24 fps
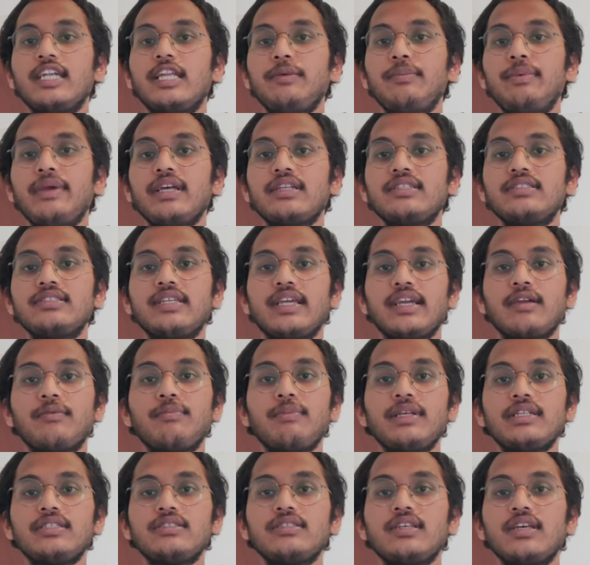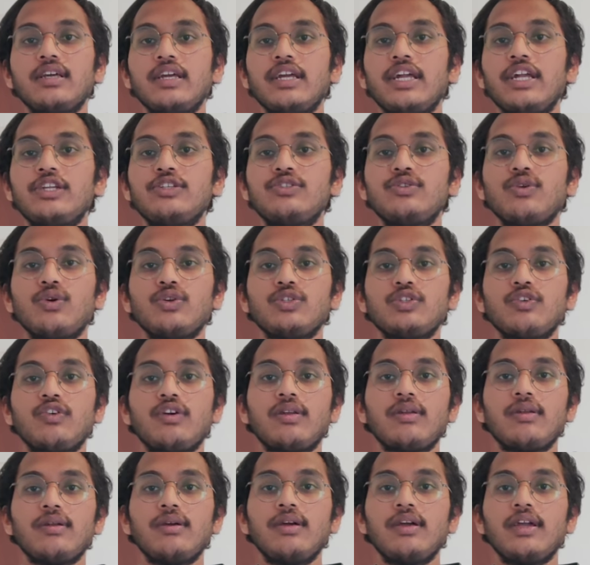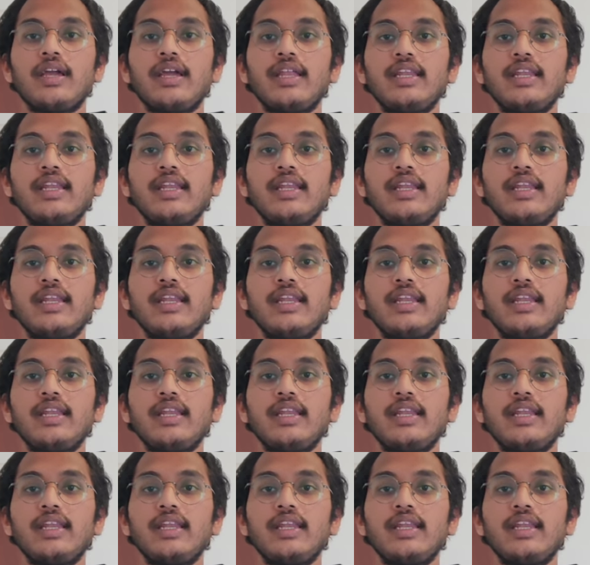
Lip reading: DBS check means it shows your